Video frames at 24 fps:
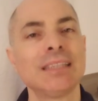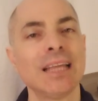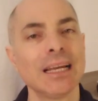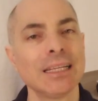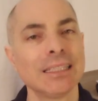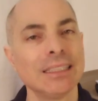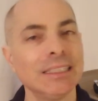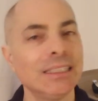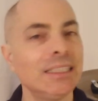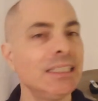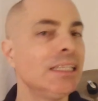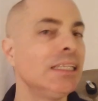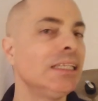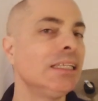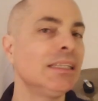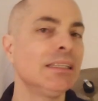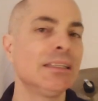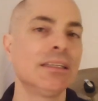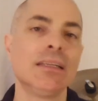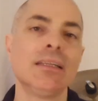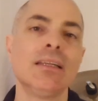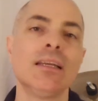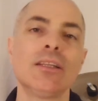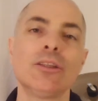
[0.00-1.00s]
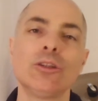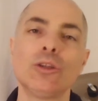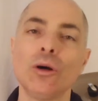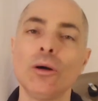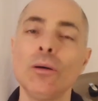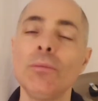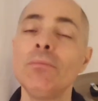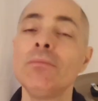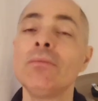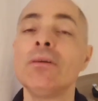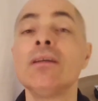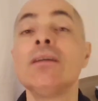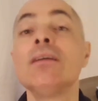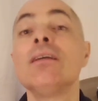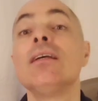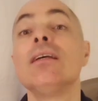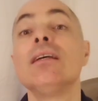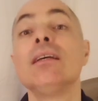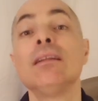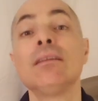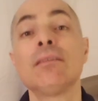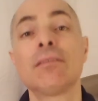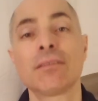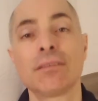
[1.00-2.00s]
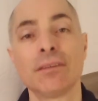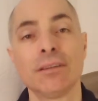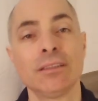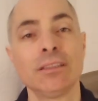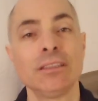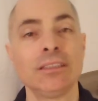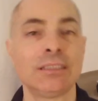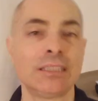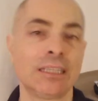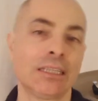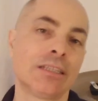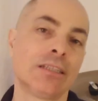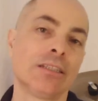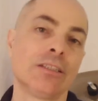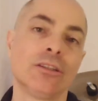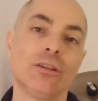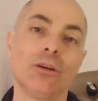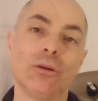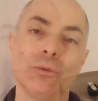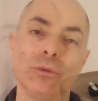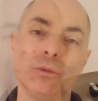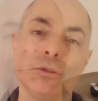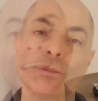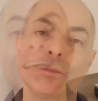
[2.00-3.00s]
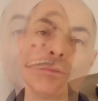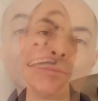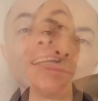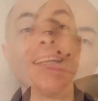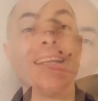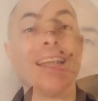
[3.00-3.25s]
tadi ginadom in 32nd notes.